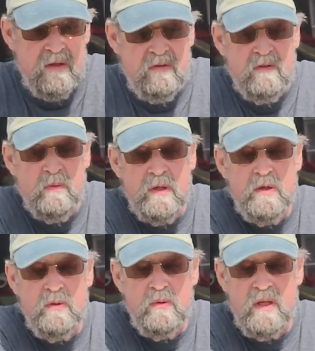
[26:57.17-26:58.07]
easiest way to
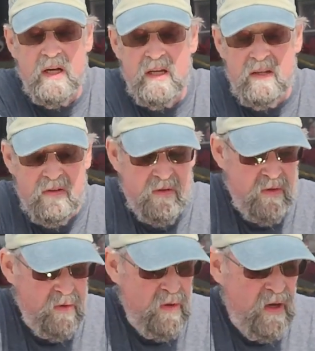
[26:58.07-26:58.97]
do that is
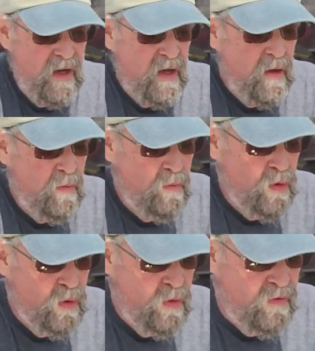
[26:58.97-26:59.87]
to
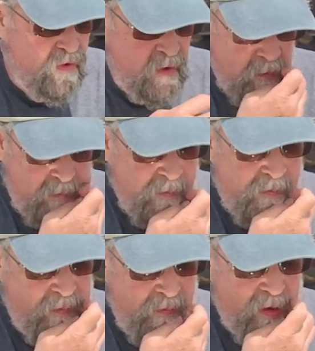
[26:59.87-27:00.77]
move
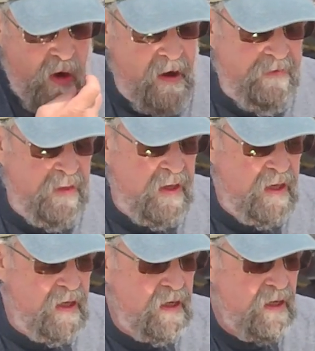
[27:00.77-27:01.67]
off the
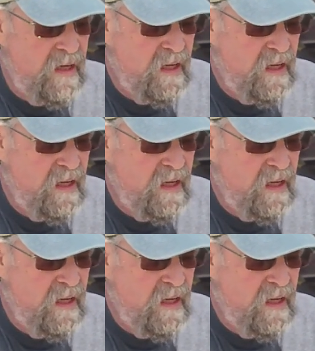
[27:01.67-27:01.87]
heat,